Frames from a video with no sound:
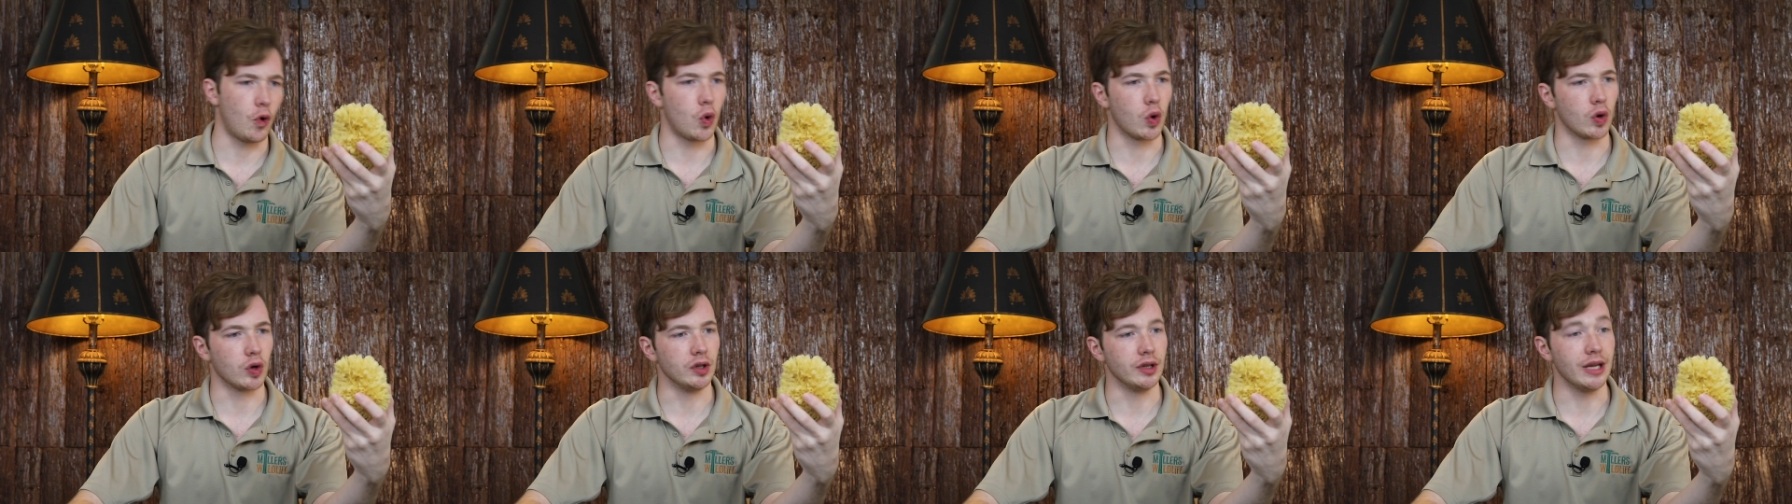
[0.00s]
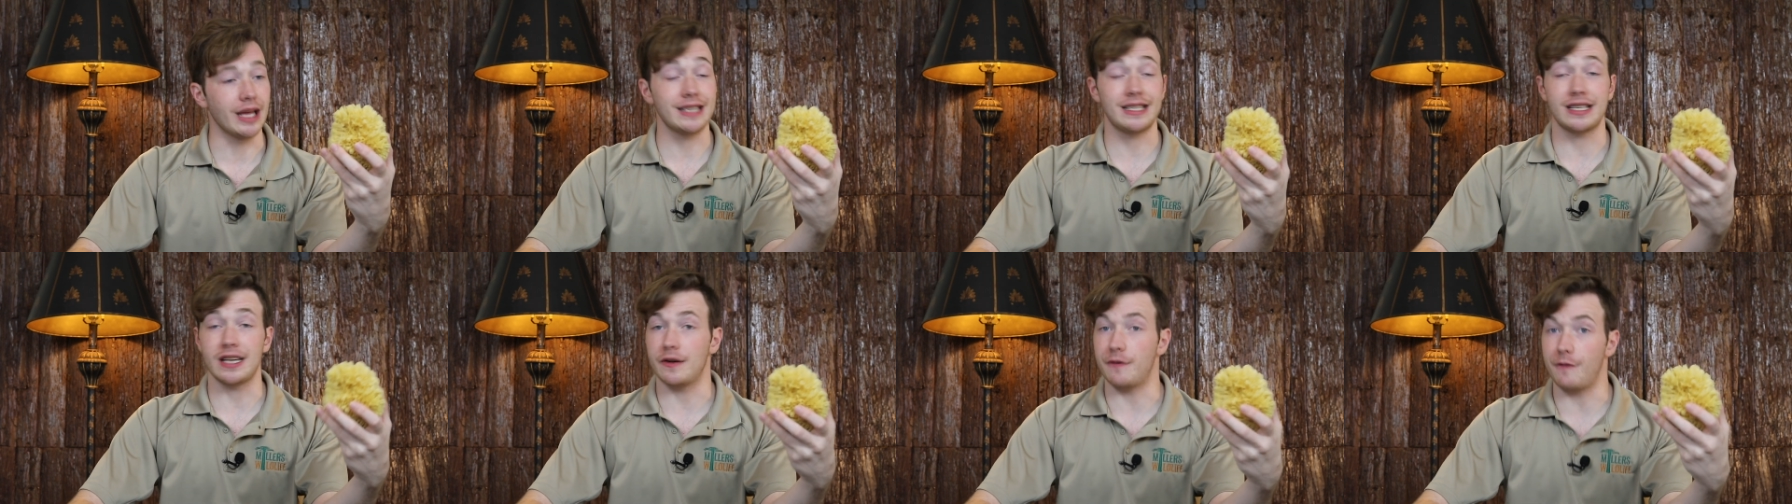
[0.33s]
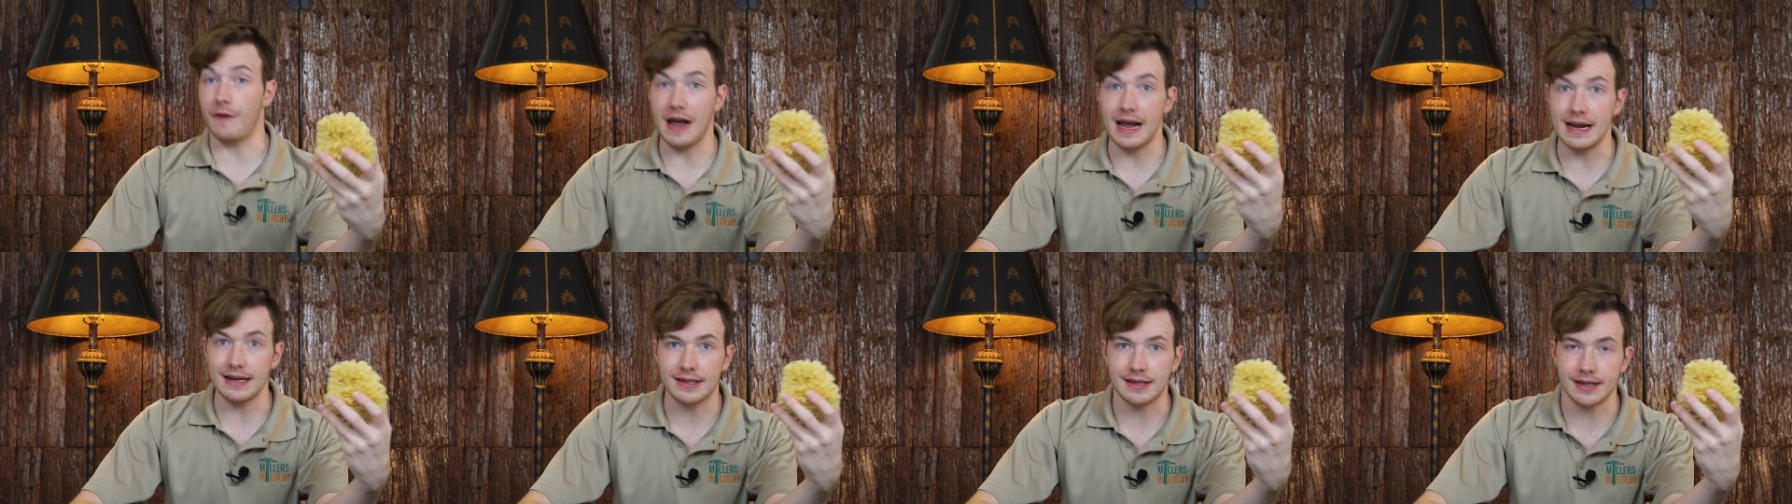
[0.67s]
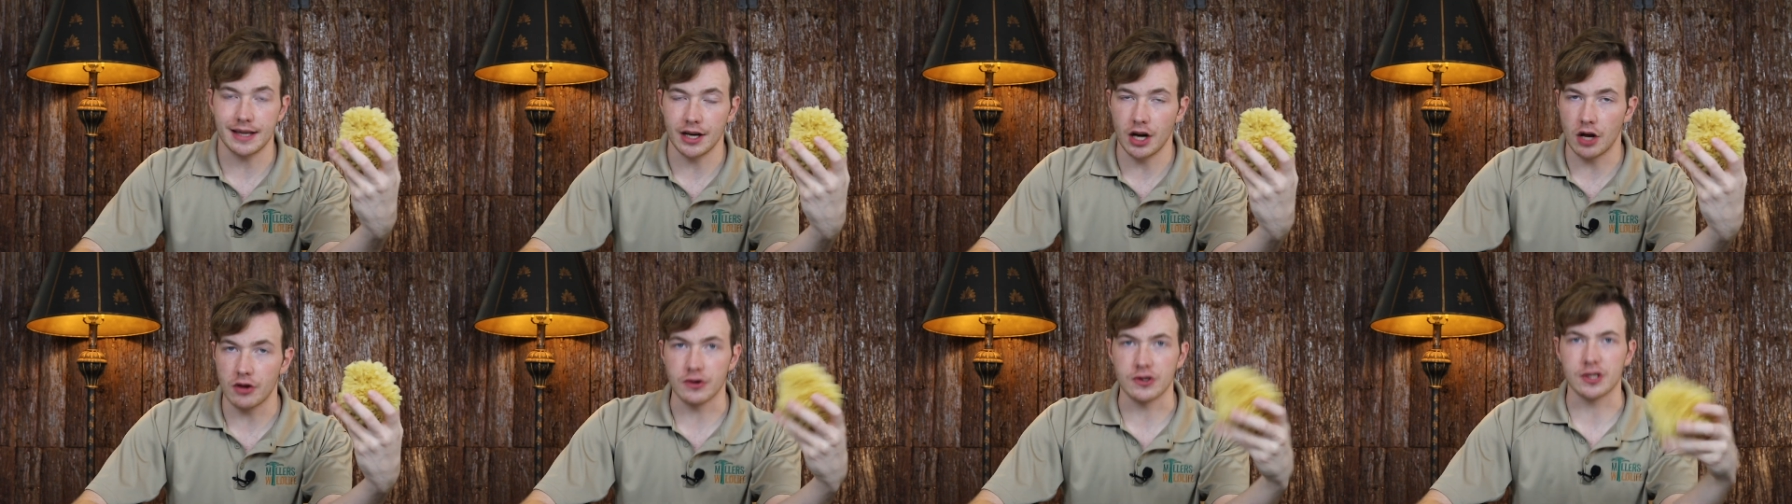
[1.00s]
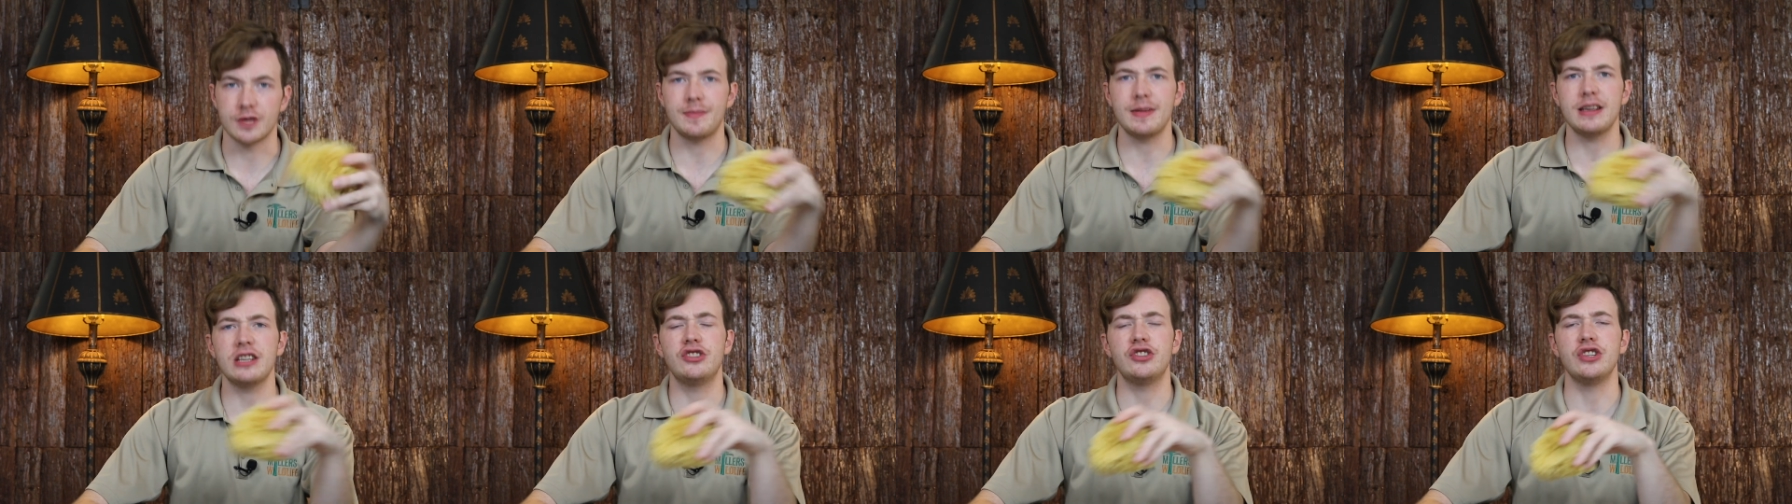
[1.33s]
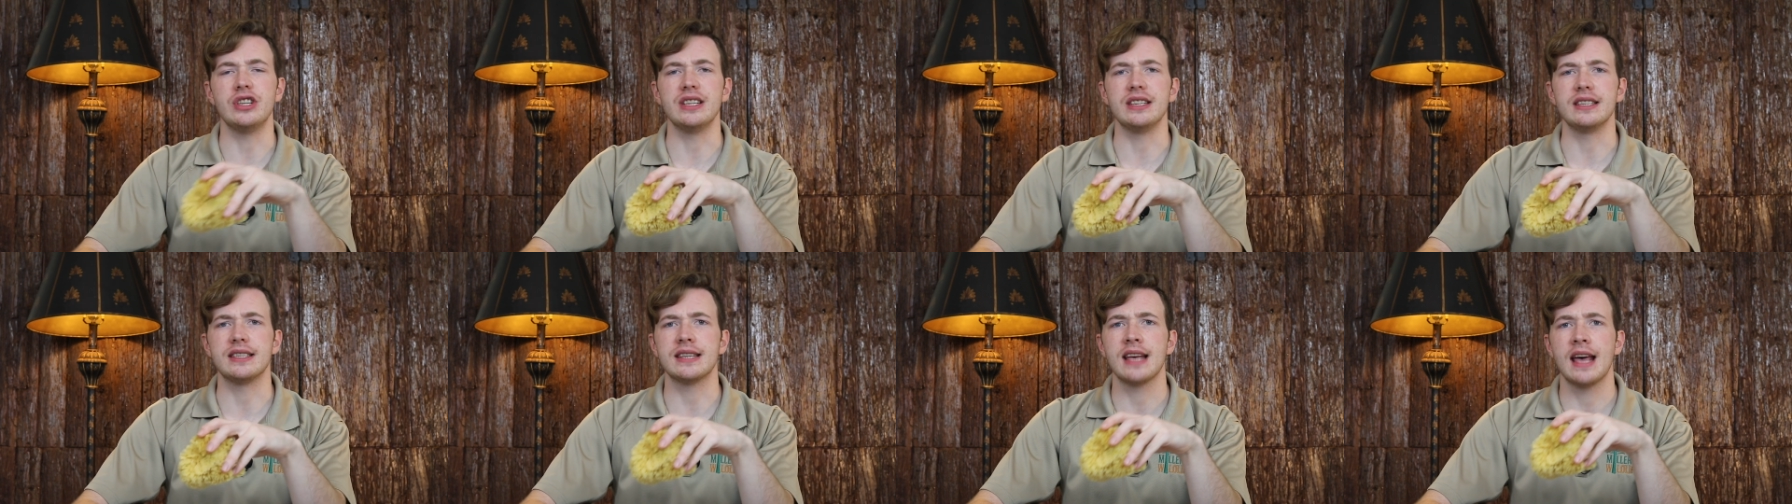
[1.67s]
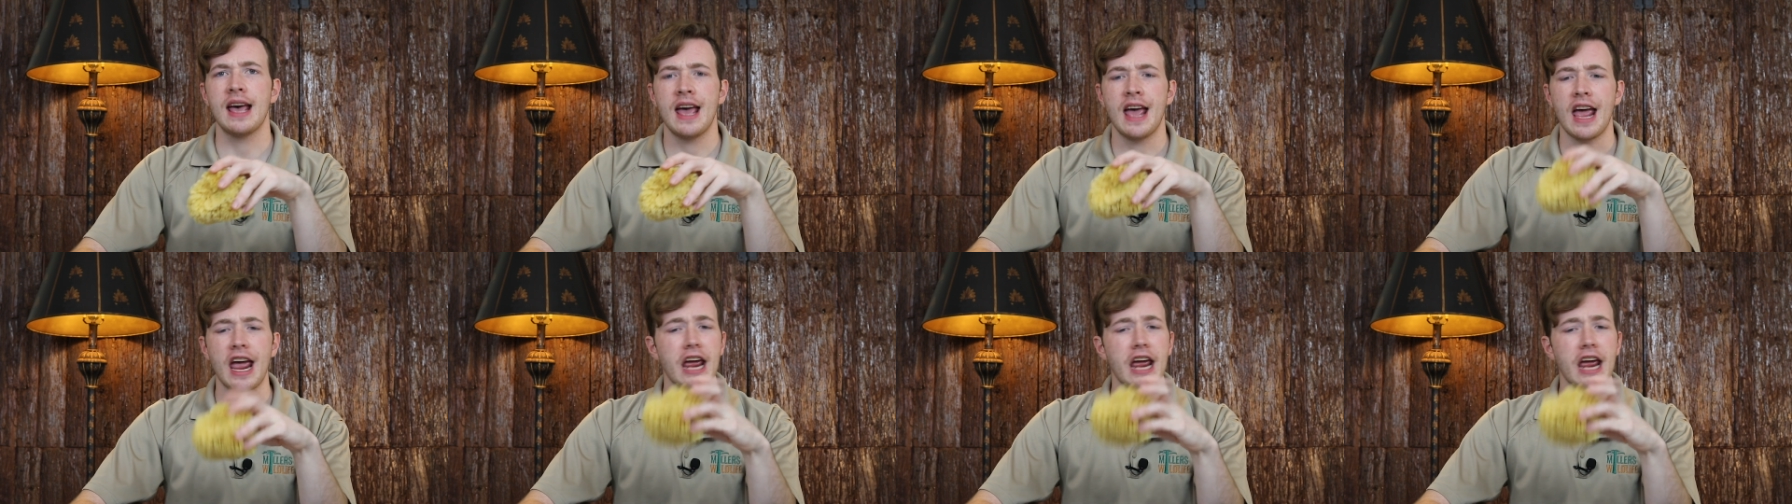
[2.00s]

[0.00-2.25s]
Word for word: or less advanced than other species,